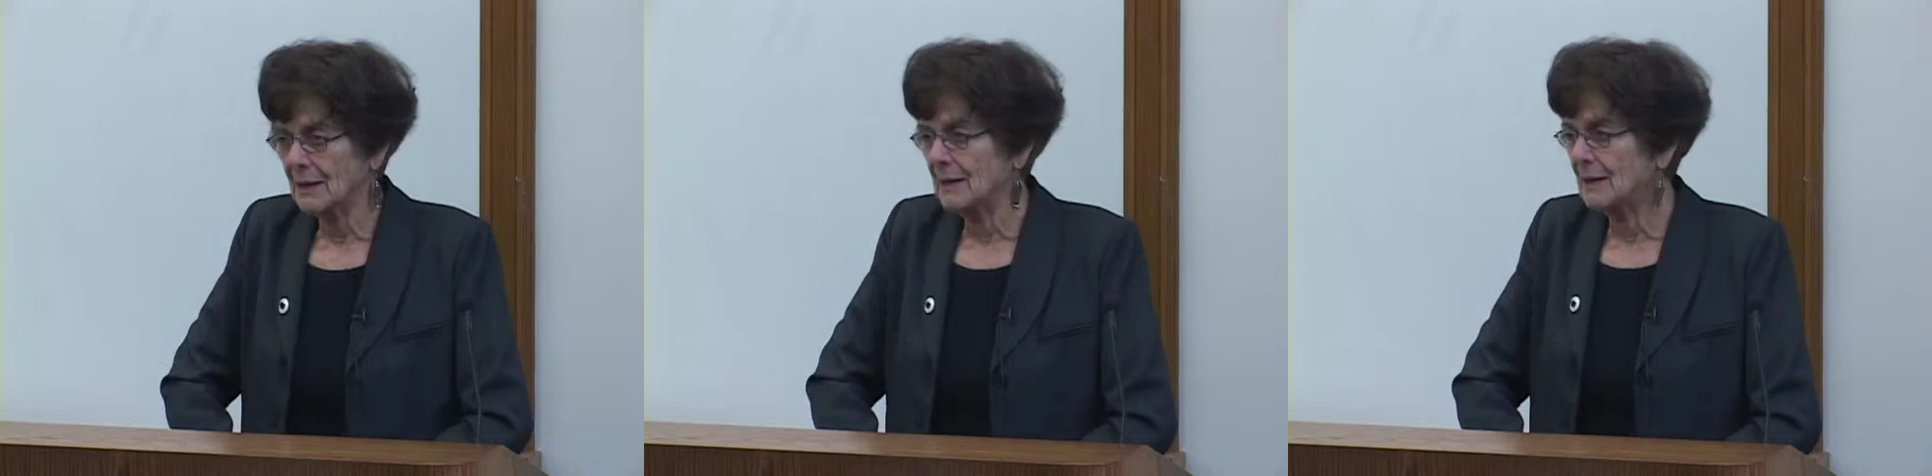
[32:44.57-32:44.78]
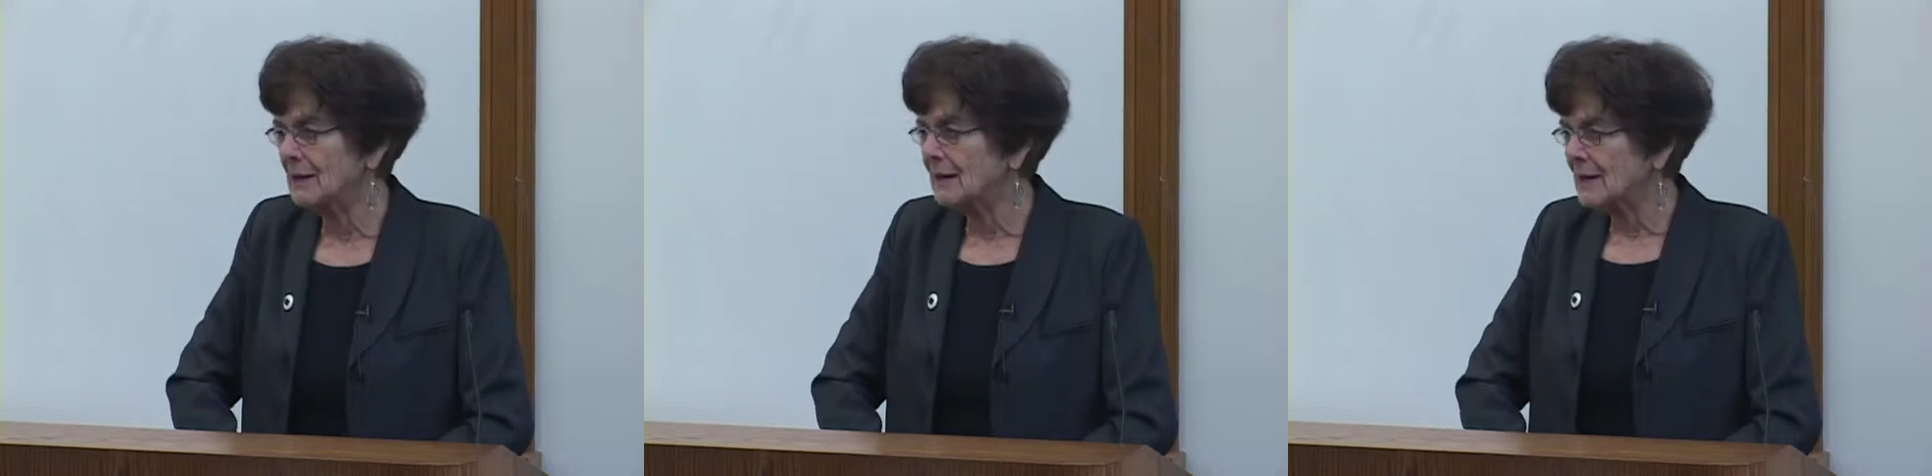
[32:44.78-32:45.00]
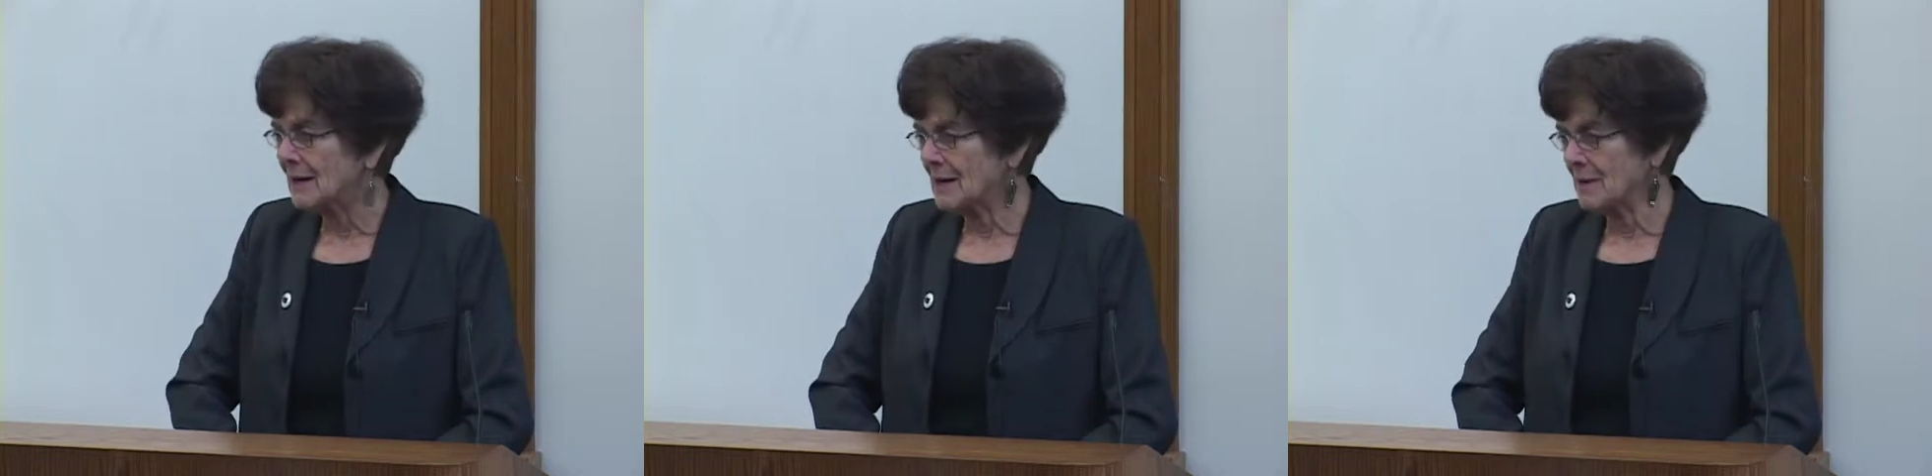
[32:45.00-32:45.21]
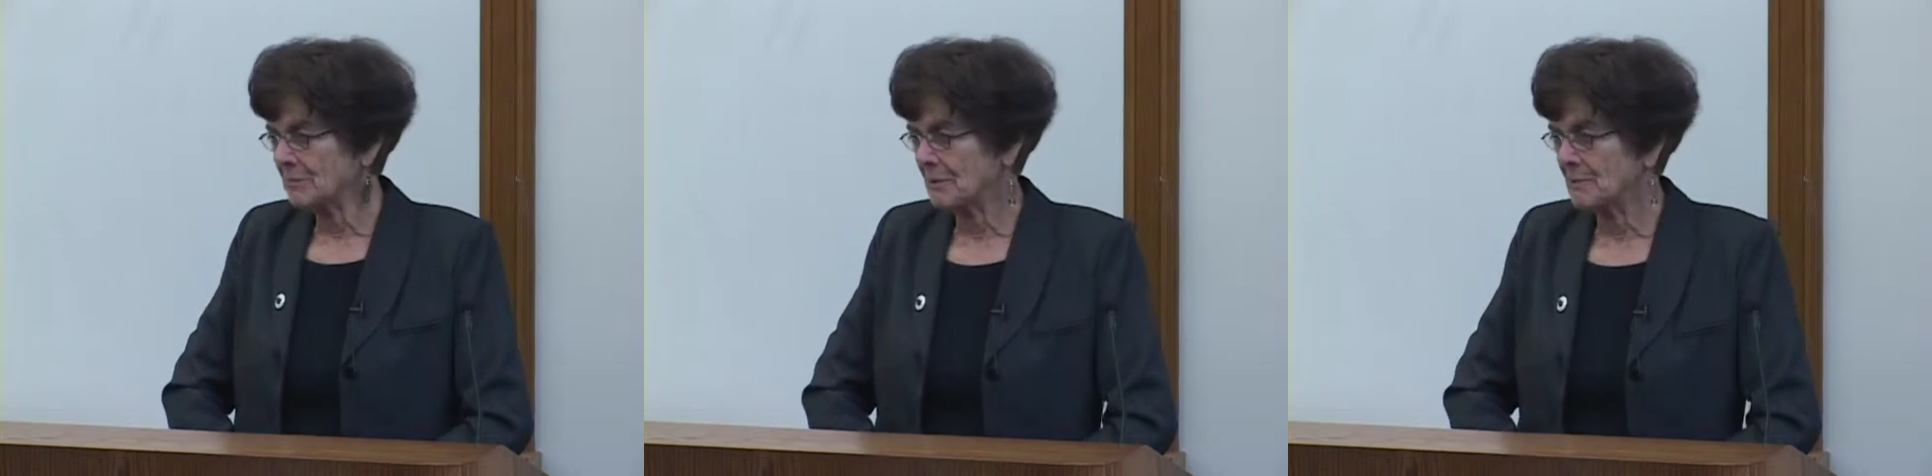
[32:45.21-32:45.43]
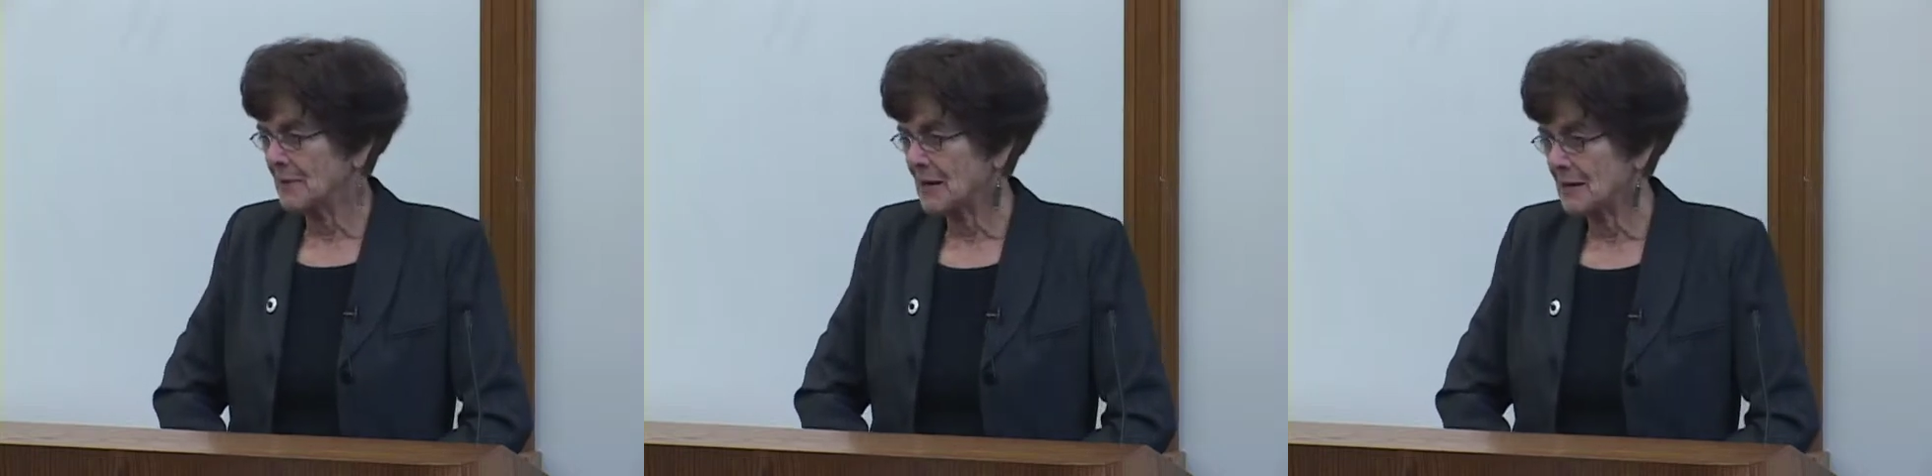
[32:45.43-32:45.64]

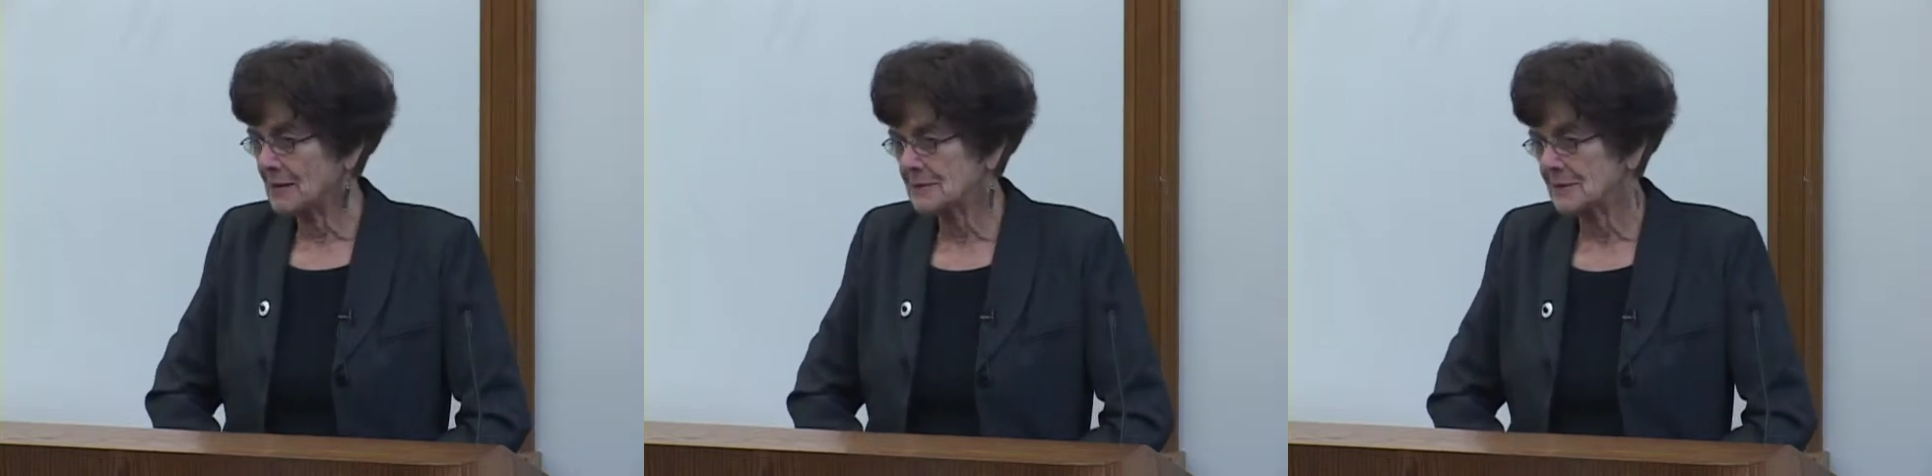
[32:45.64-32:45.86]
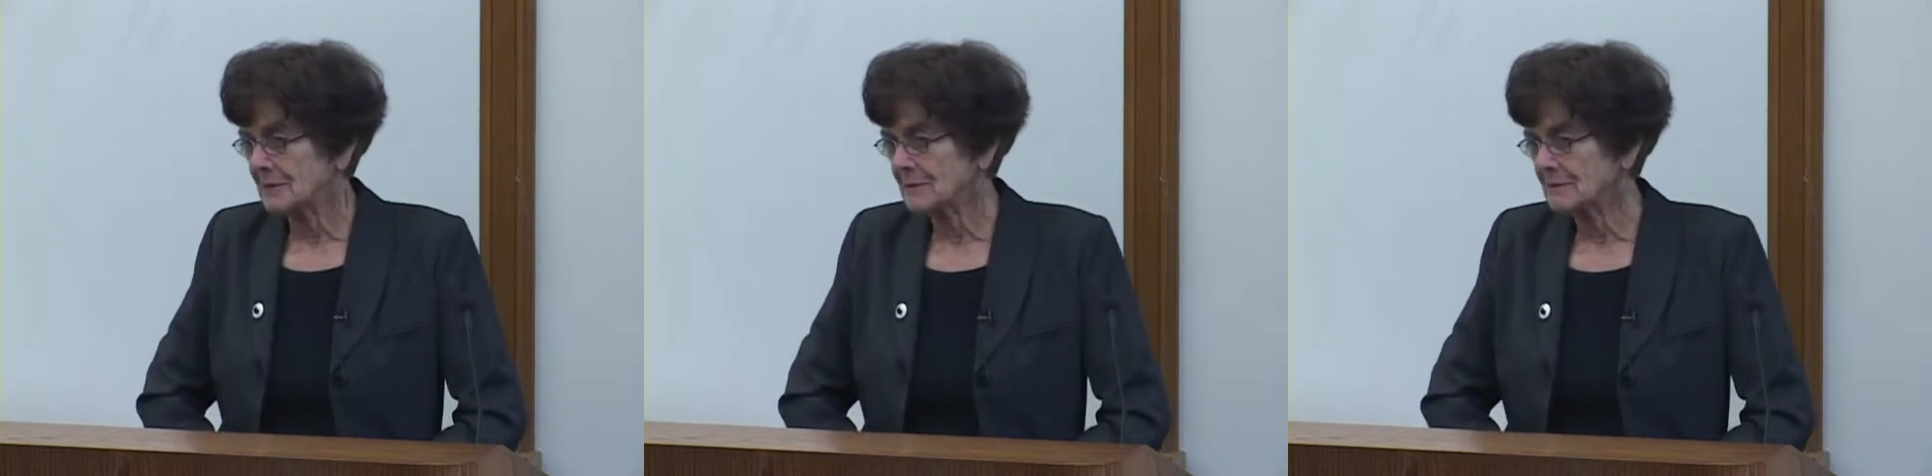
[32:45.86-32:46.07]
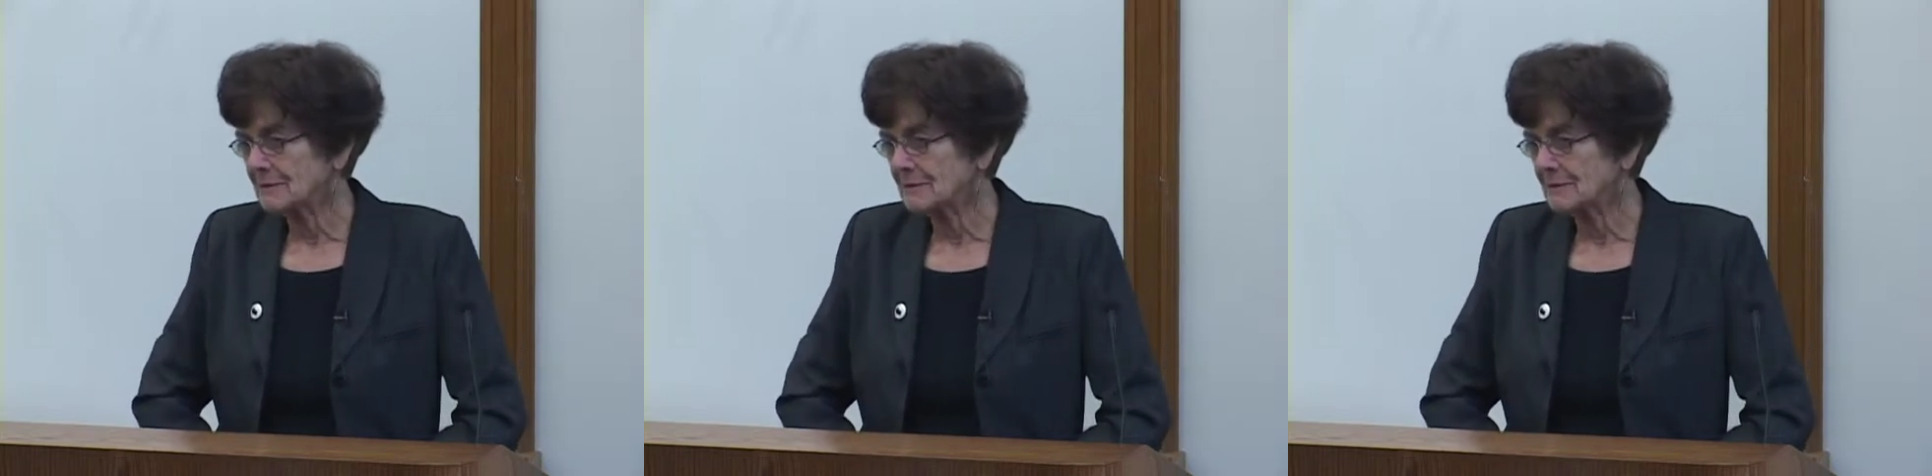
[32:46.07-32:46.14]
uncompromising,